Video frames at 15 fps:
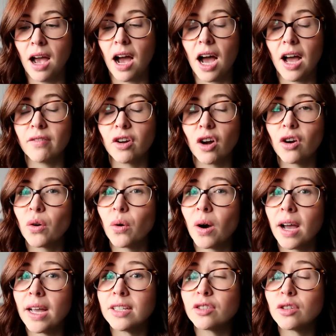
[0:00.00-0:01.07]
I've got
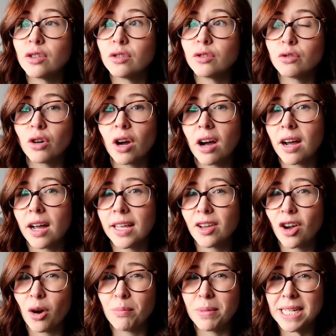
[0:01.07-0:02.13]
quite dry
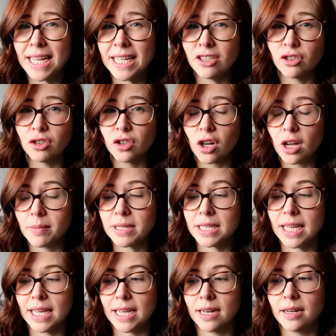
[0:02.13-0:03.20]
combination type
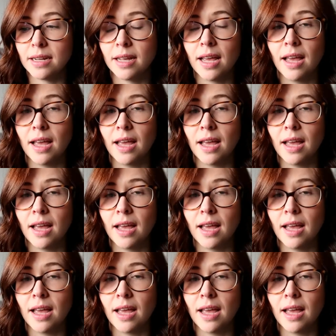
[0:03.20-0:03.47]
skin